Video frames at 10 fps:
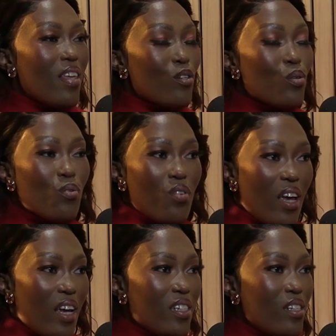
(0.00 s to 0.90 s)
they are so
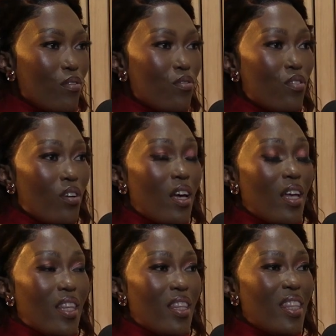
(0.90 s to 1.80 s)
creative,
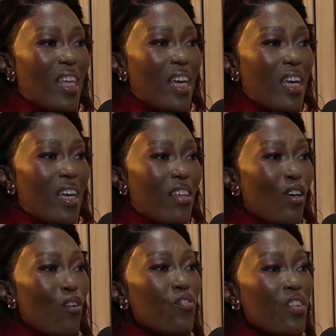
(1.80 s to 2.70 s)
they're